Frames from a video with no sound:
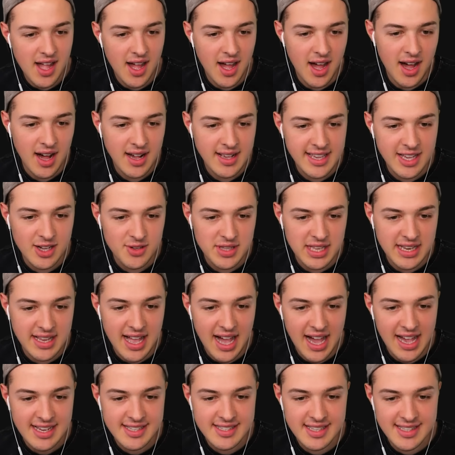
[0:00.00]
Uh, Gilded
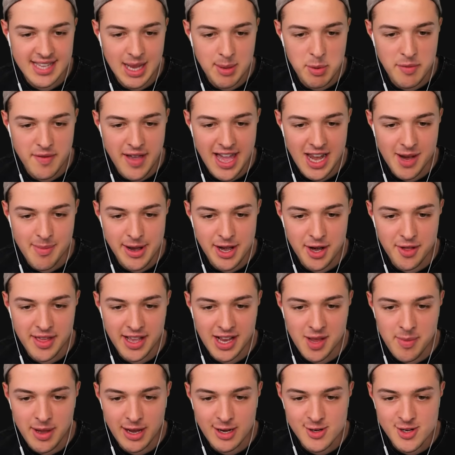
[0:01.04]
Guy is the type of animator
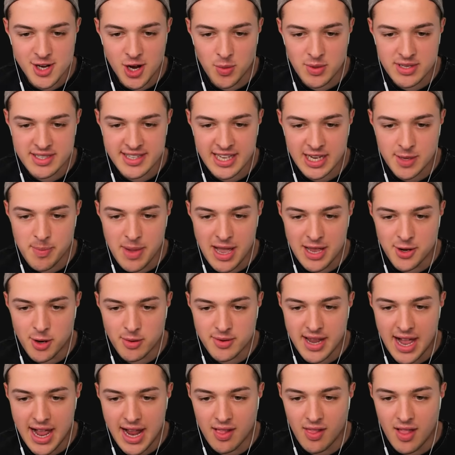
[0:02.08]
that can make a show with stickman,
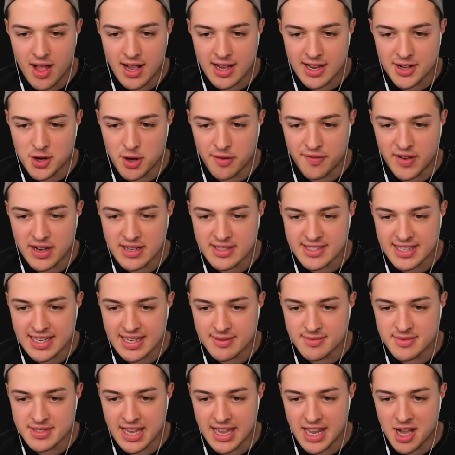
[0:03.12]
no dialogue, and no fight
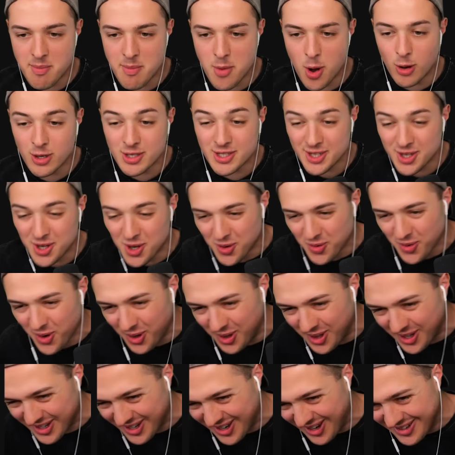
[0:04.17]
scenes, an emotional
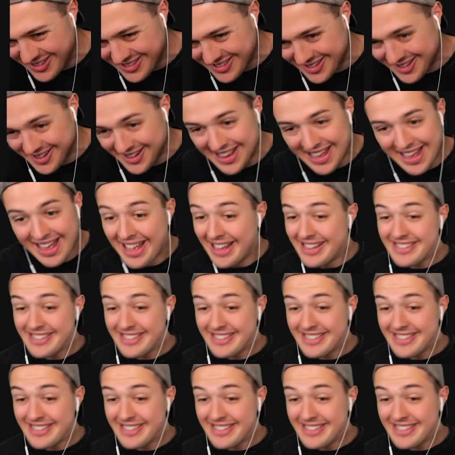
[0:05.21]
roller coaster.